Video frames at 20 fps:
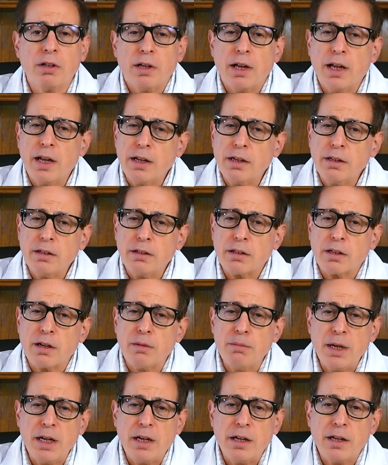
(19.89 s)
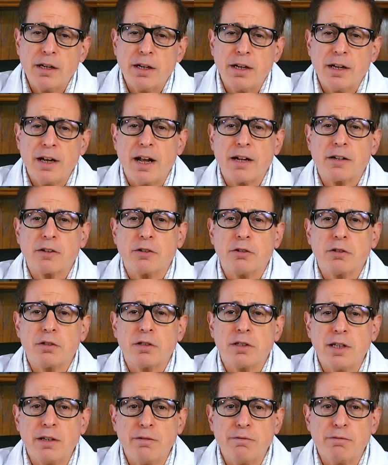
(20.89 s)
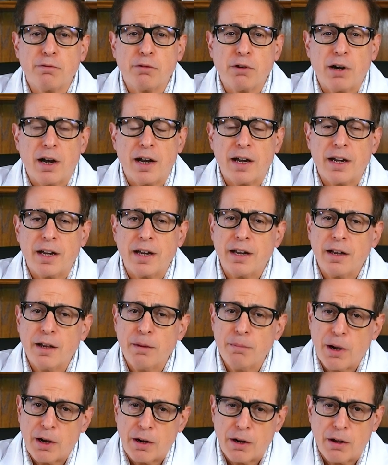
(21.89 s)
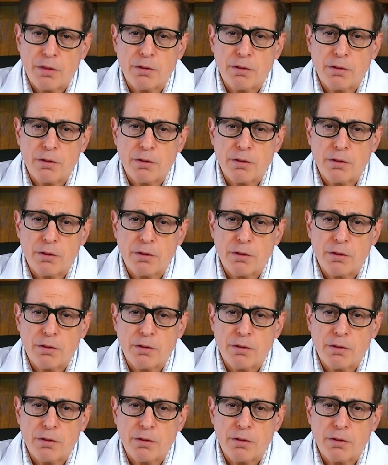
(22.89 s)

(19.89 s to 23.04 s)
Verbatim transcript: and comedian and actor Stephen Fry, among